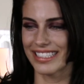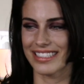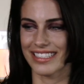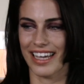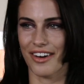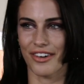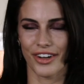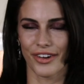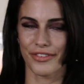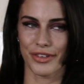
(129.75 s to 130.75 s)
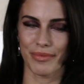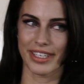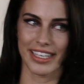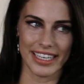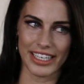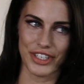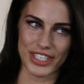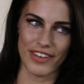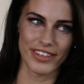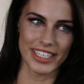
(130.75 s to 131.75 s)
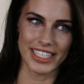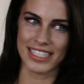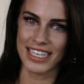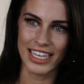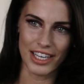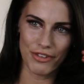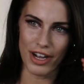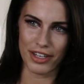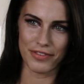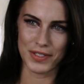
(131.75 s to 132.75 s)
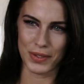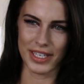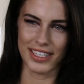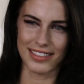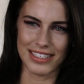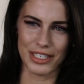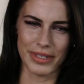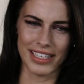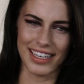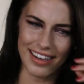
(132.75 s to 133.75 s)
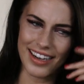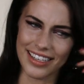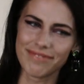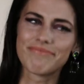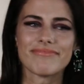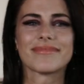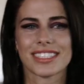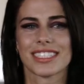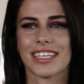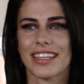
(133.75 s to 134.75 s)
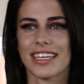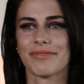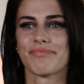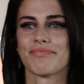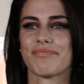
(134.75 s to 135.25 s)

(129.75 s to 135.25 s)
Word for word: I don't know, if you can be like in your 70s and rock a fedora and still be that hot, it's a good thing.